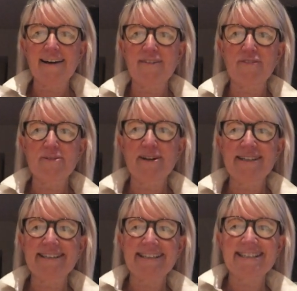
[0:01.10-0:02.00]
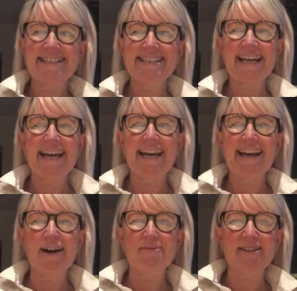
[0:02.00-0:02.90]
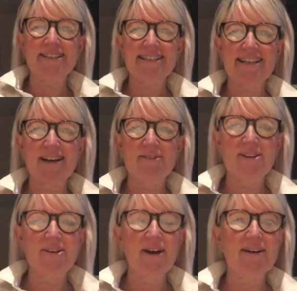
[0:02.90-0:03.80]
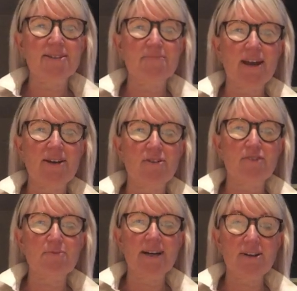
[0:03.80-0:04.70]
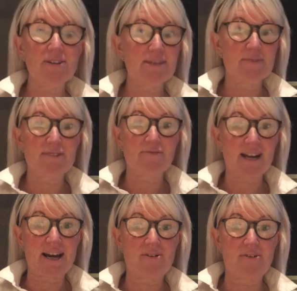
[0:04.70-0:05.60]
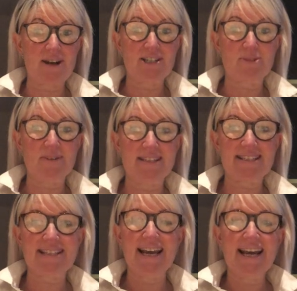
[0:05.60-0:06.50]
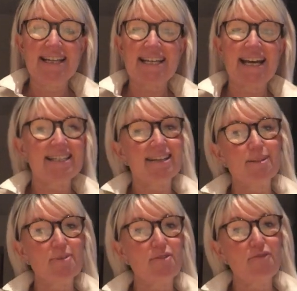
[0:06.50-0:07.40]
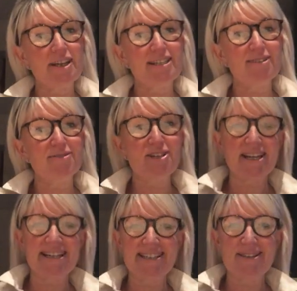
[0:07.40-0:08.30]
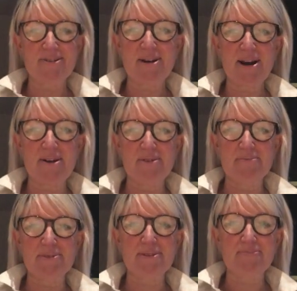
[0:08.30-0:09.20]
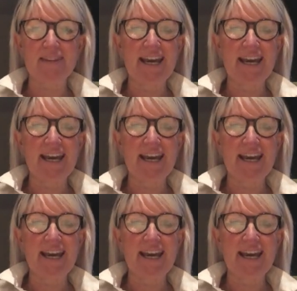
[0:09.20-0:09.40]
everyone! Today I'm going to share with you how to make one of my Christmas flower arrangements to add a little bit of festive cheer to your homes.